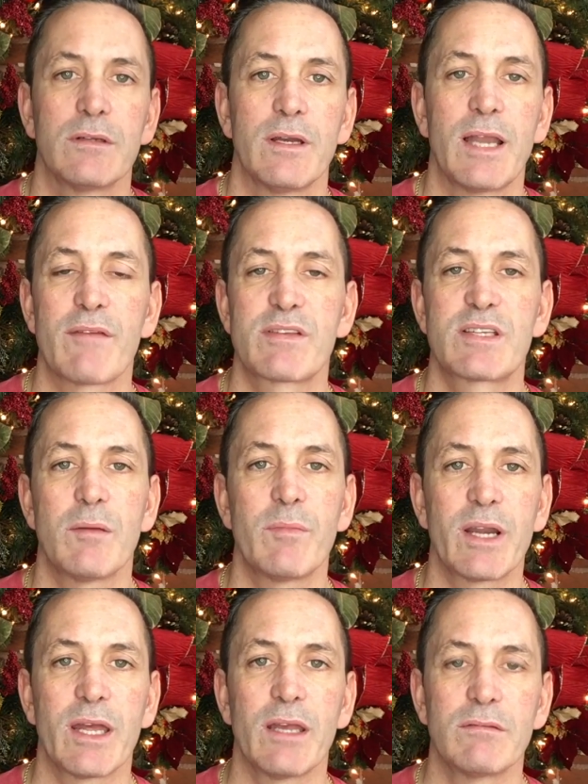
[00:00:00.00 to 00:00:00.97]
and have
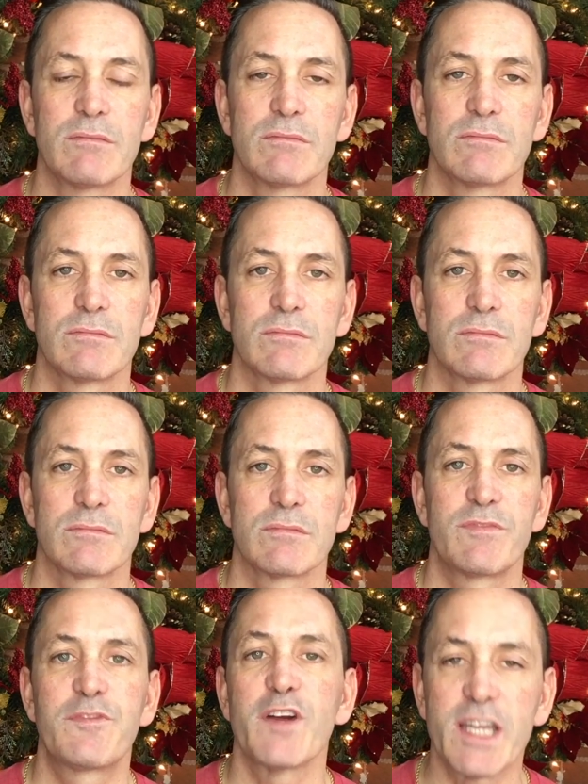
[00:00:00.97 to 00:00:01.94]
somebody
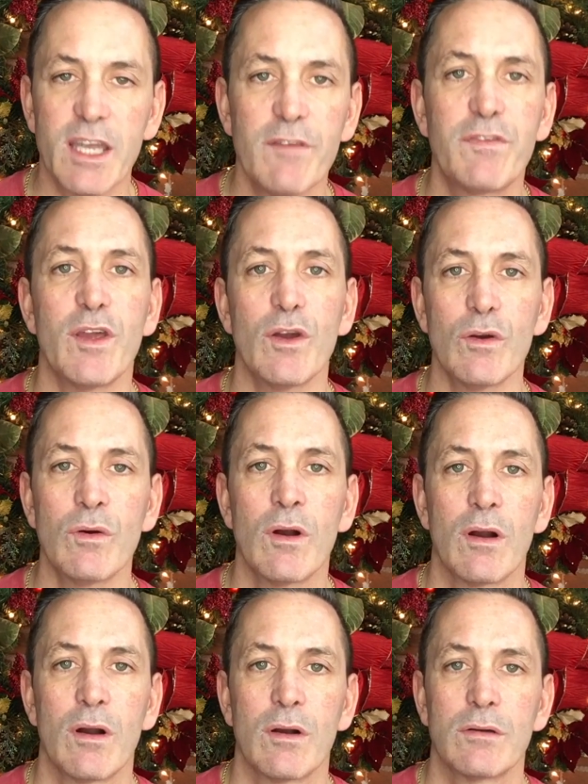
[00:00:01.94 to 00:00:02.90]
forgive you,
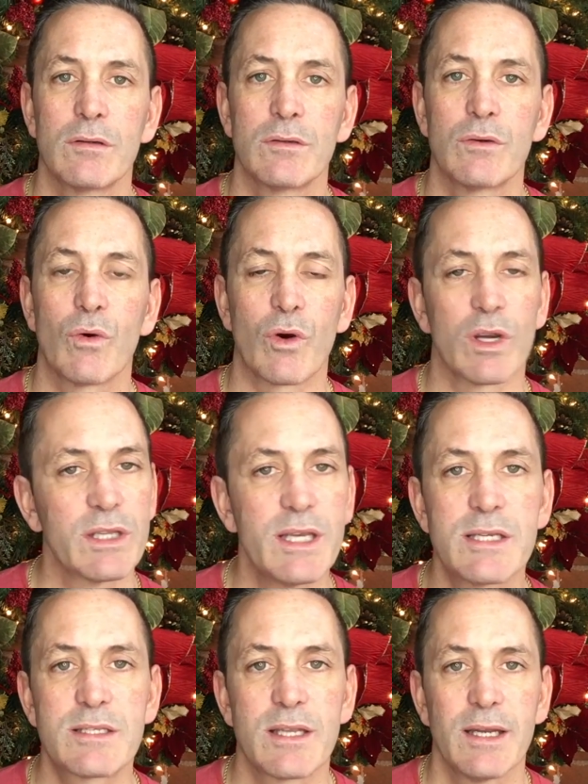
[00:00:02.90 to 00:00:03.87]
or at
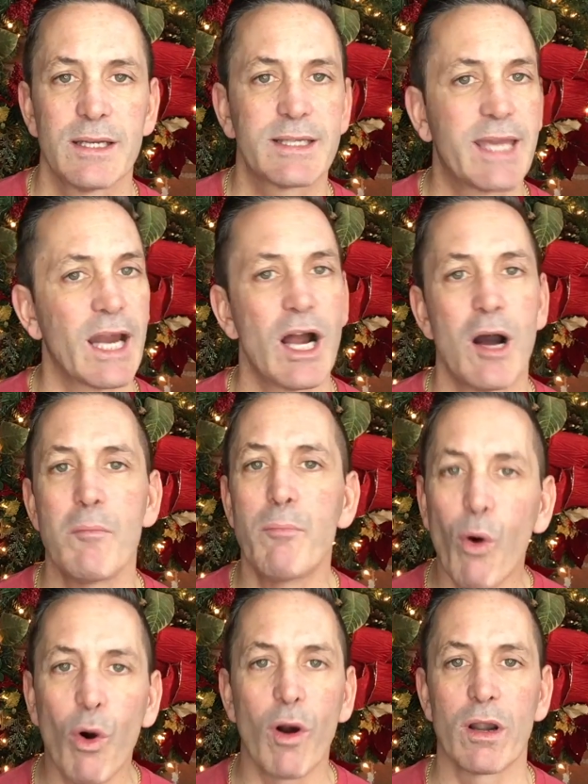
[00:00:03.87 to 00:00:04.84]
least get on
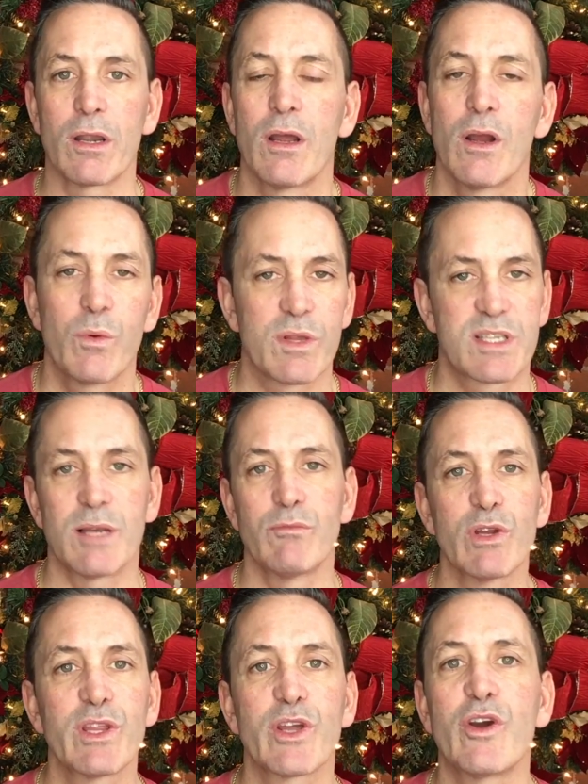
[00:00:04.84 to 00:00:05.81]
board with some
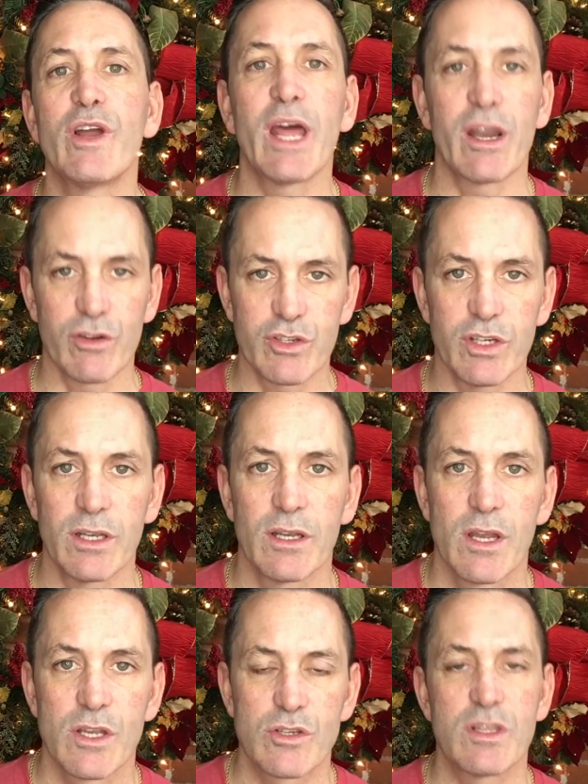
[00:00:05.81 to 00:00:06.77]
really good energy?
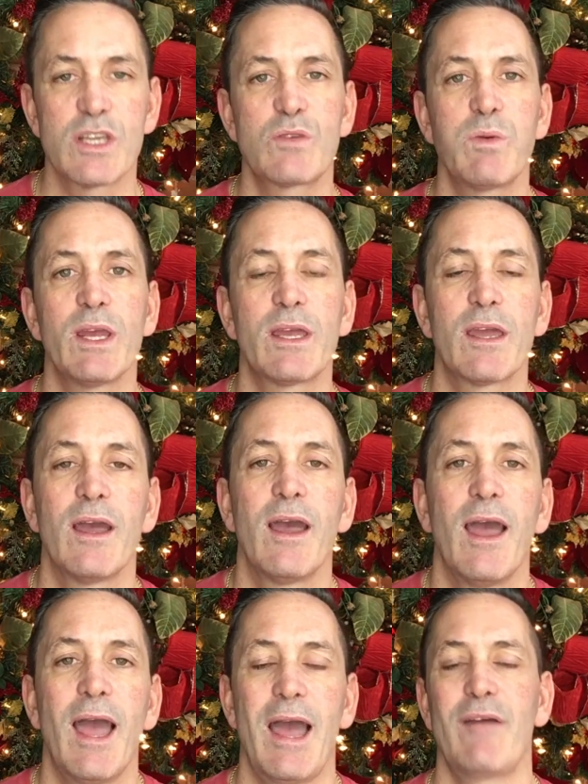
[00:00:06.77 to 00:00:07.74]
So this week,
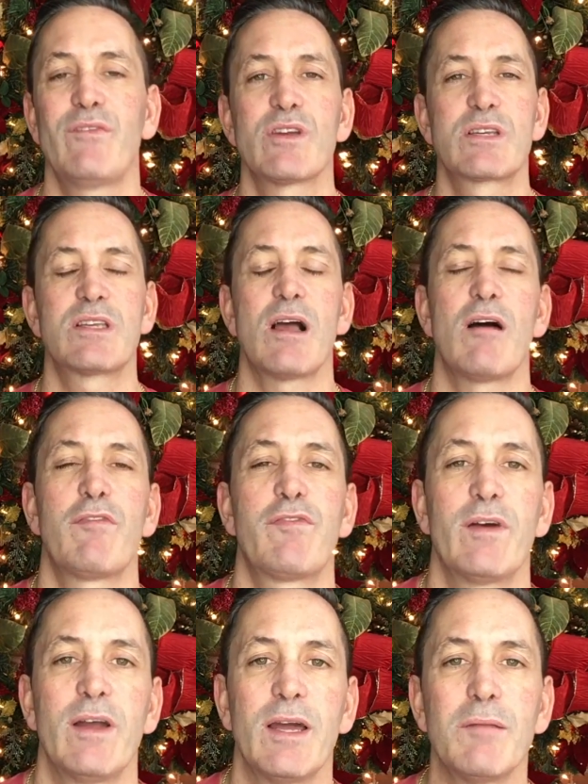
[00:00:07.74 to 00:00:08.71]
have yourself
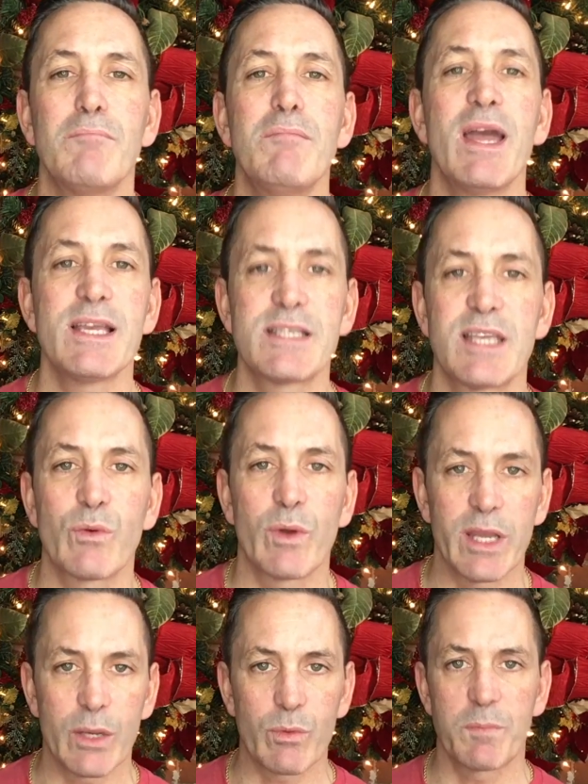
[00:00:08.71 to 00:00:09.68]
an amazing
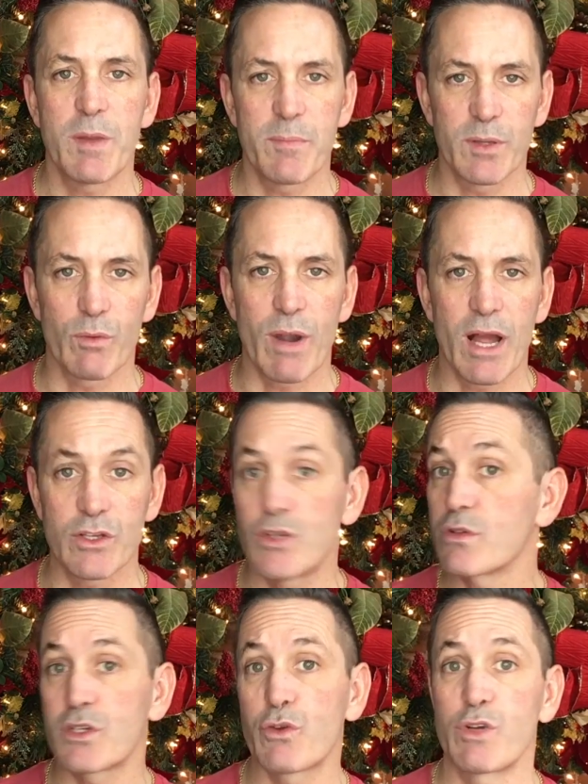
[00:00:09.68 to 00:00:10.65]
week with people around you.
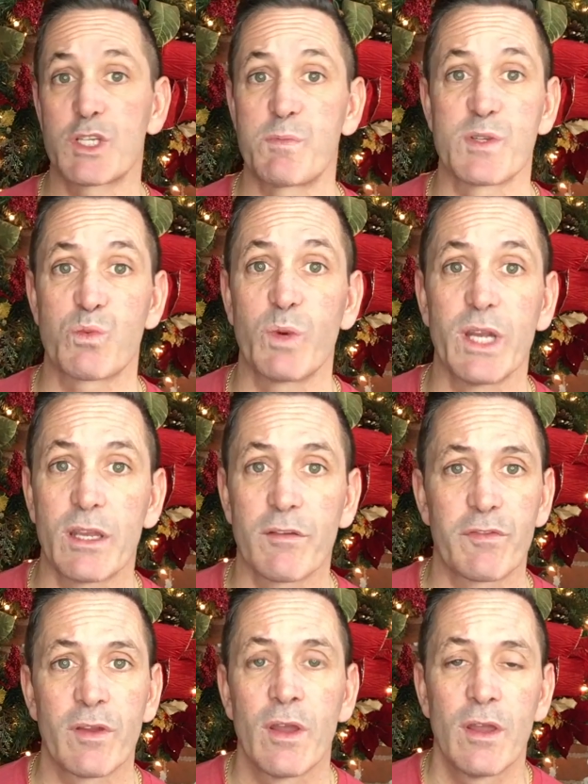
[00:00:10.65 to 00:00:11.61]
It's Christmas week
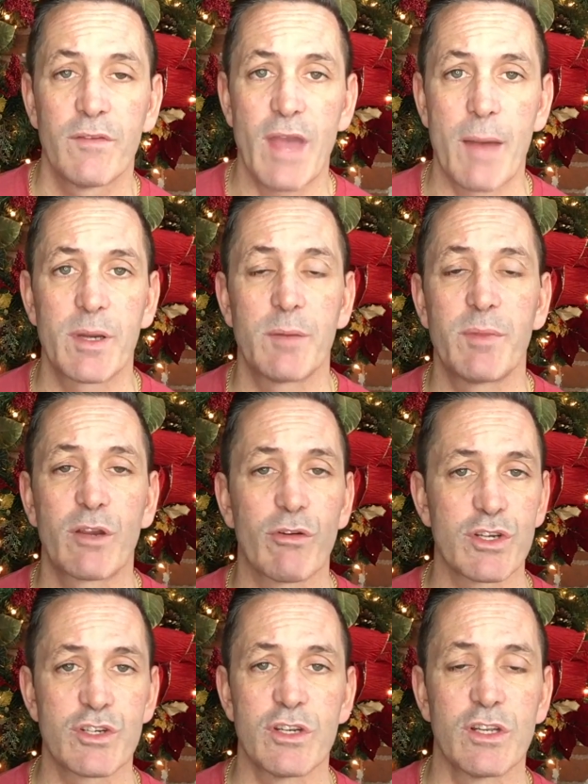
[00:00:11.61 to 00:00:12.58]
if you happen to be
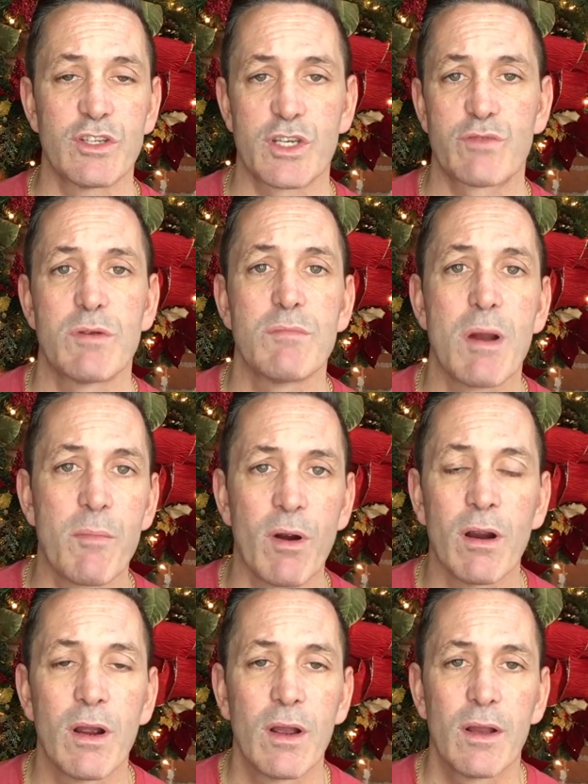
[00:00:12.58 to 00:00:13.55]
Christian. And just
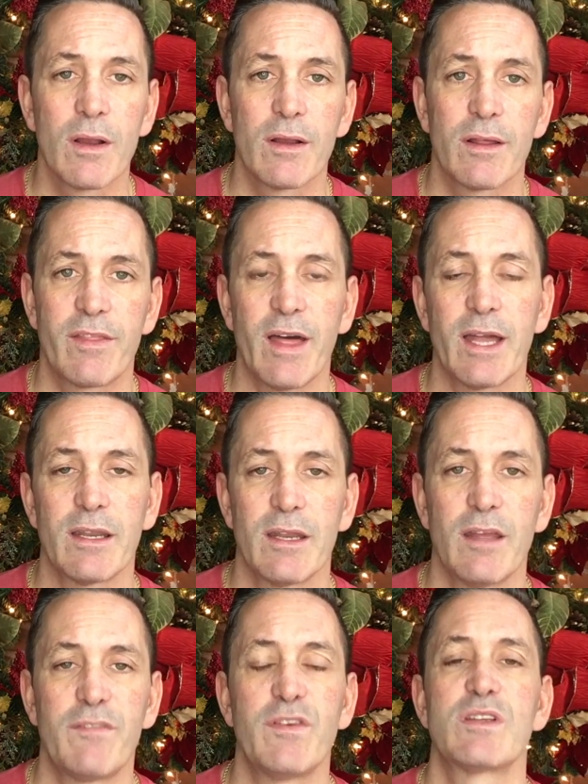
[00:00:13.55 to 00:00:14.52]
remember that
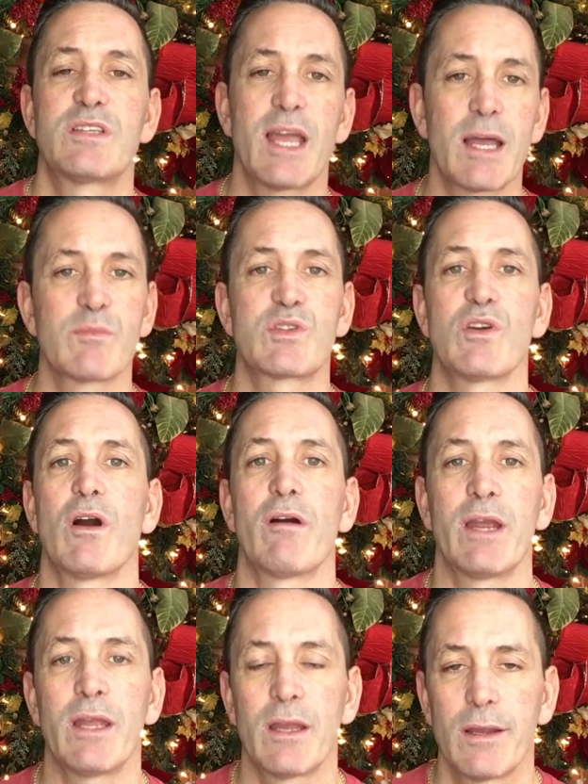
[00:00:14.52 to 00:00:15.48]
if you say I'm
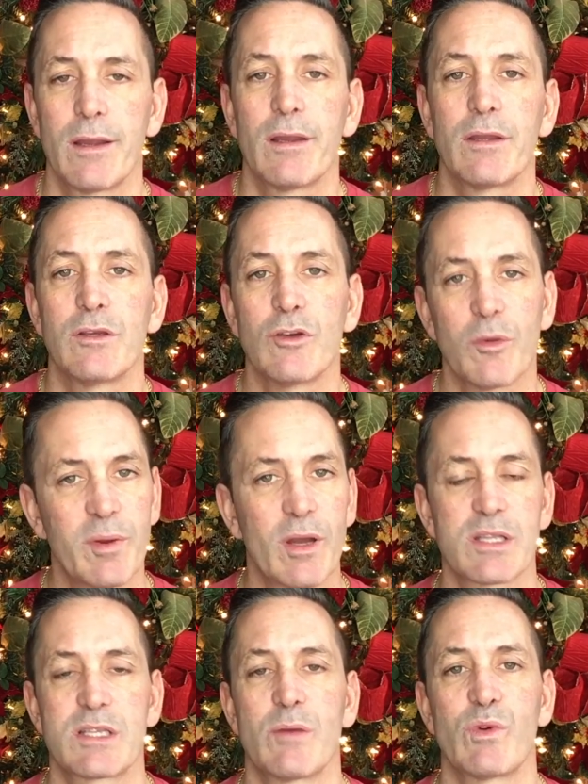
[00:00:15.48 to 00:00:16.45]
sorry, you'll be
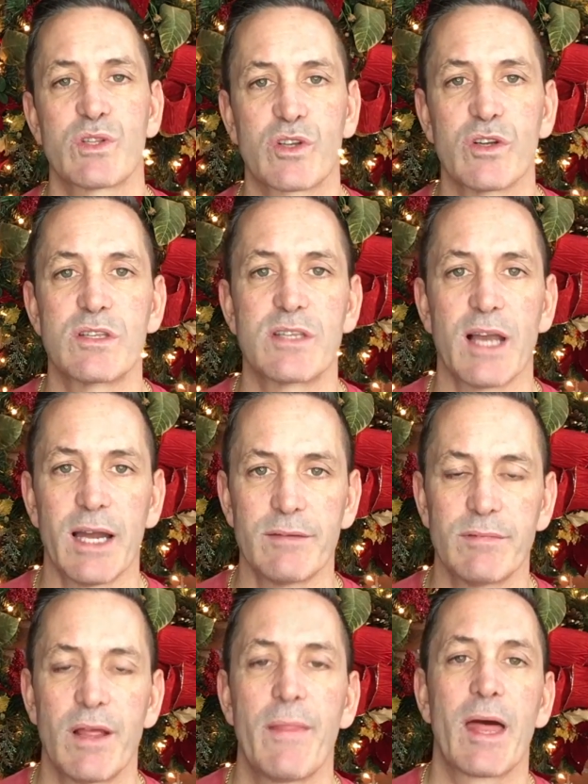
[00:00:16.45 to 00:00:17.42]
on someone's good side,
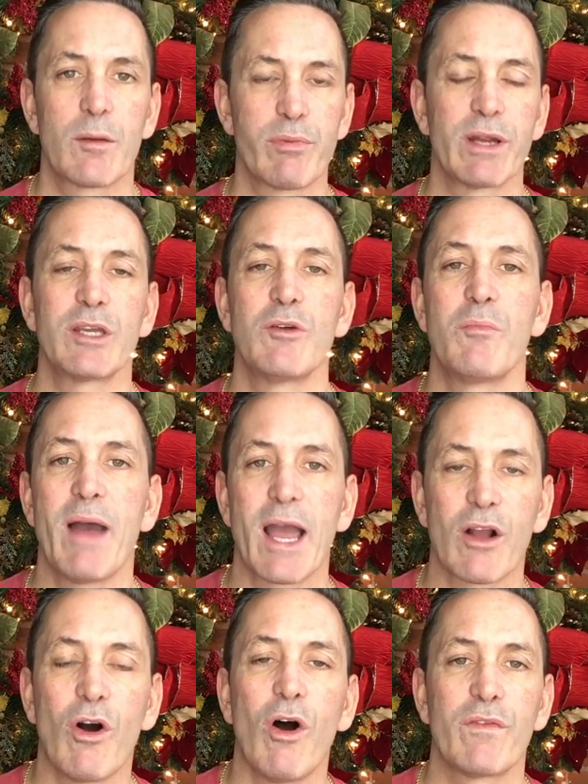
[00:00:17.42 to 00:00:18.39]
and that'll bring you
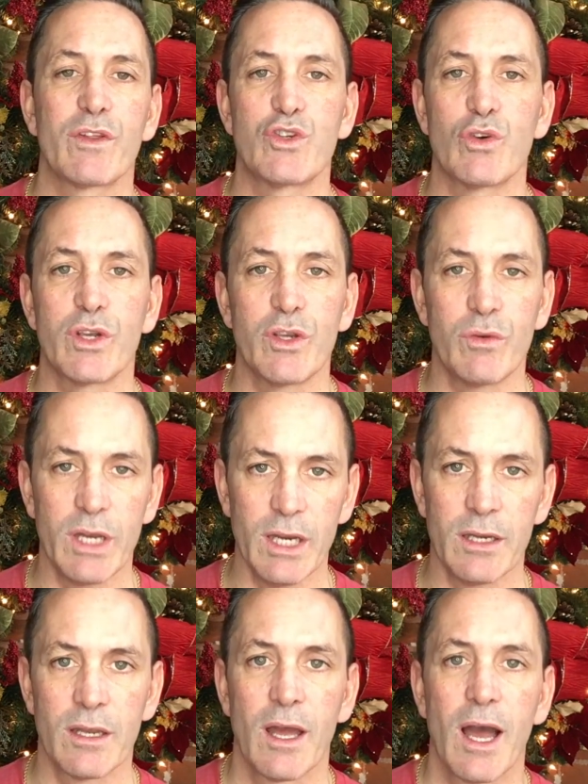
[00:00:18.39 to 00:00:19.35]
back all the joy you
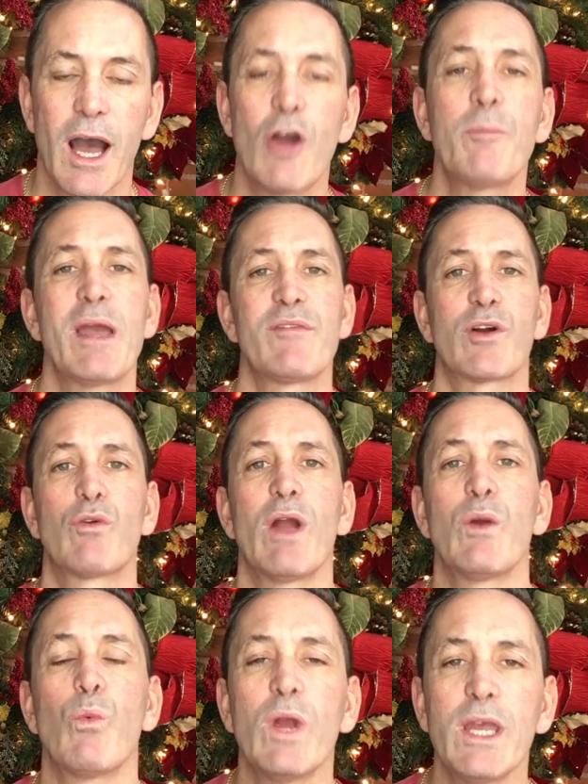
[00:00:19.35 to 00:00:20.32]
need. I hope you have a
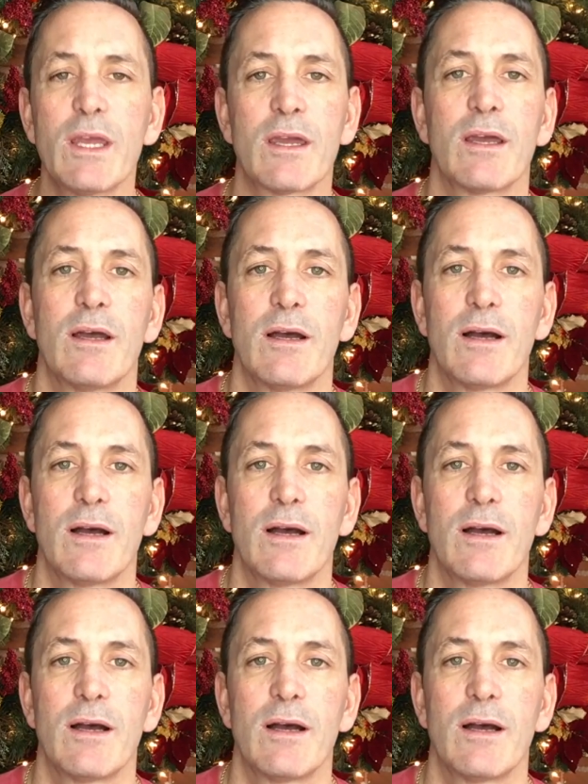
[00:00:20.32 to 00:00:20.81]
great week.